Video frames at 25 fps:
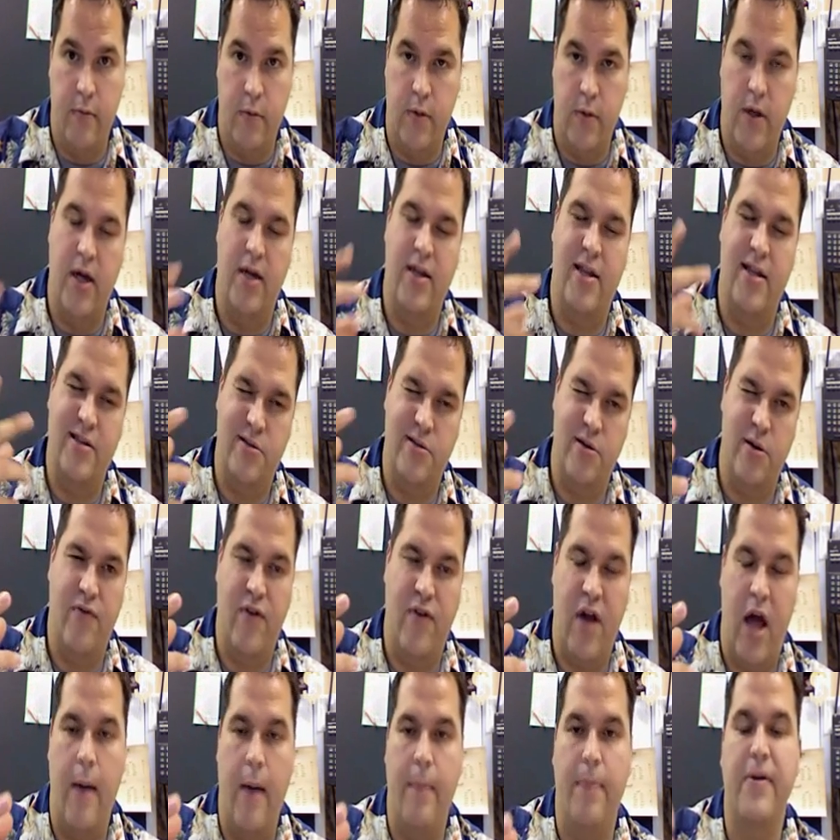Okay, that's sort of
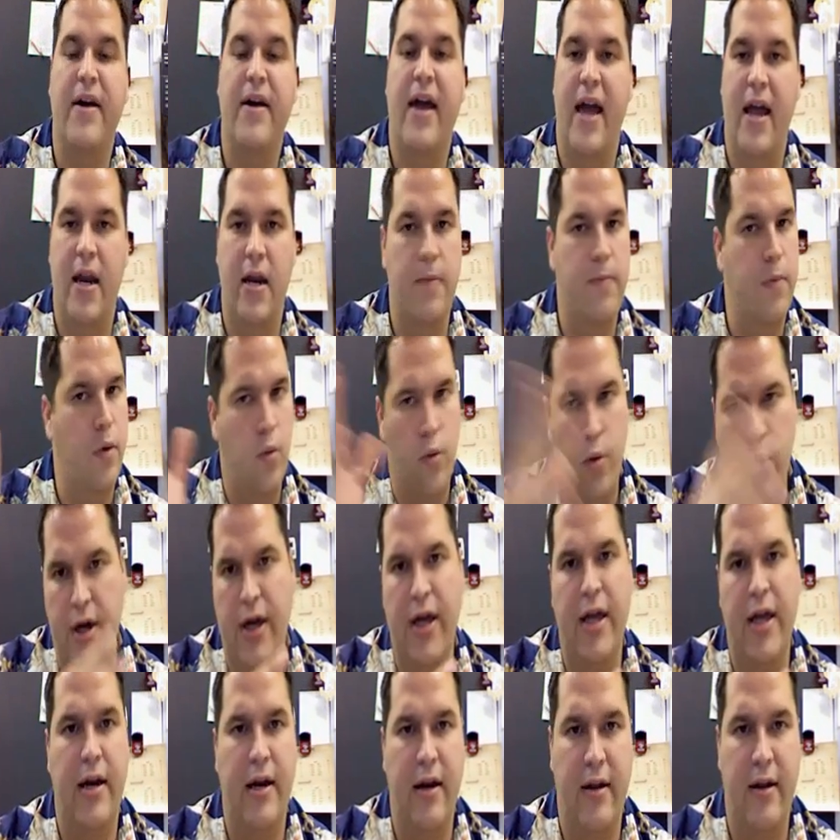complicated, but we'll
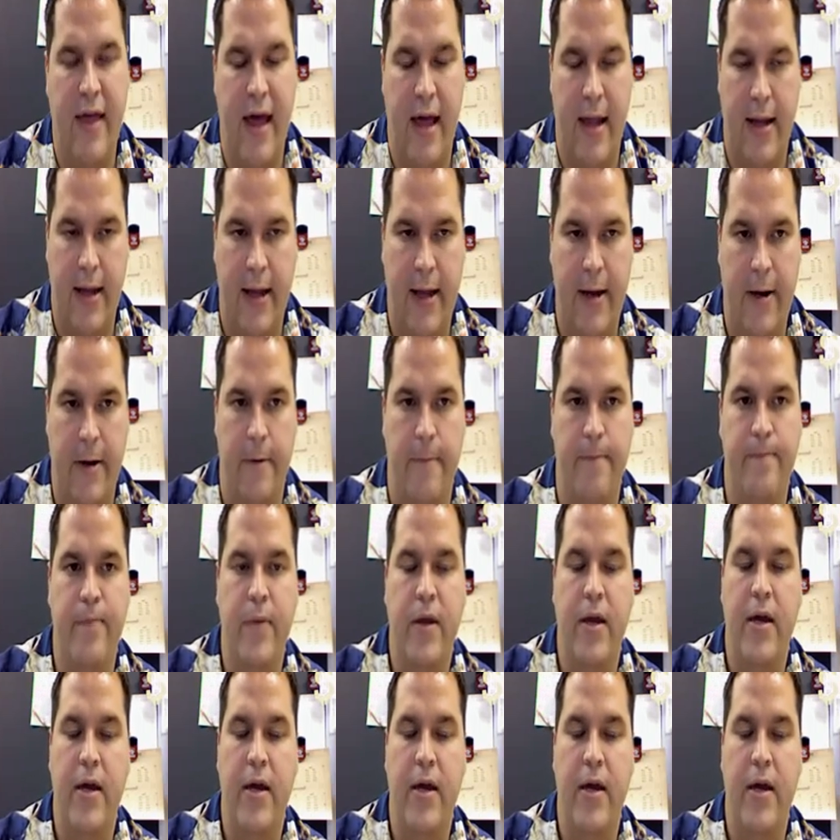get into that later.